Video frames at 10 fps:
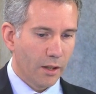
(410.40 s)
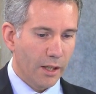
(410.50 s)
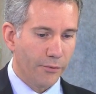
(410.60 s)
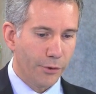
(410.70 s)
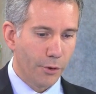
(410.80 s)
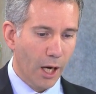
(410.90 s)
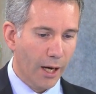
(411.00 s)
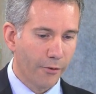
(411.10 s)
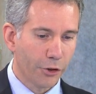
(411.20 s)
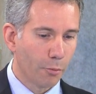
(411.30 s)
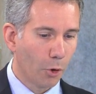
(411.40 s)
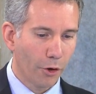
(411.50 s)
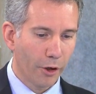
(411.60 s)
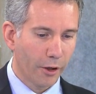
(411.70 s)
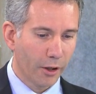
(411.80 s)
If you have a
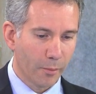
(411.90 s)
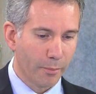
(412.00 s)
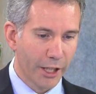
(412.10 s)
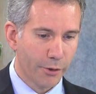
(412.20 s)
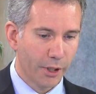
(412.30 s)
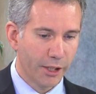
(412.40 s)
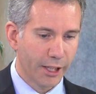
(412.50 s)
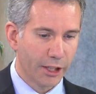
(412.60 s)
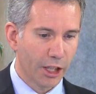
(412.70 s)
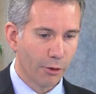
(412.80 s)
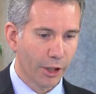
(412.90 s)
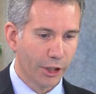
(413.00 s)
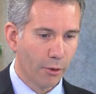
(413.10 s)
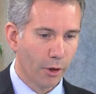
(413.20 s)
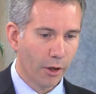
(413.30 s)
smaller battery, 10
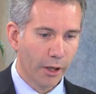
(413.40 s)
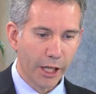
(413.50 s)
kWh,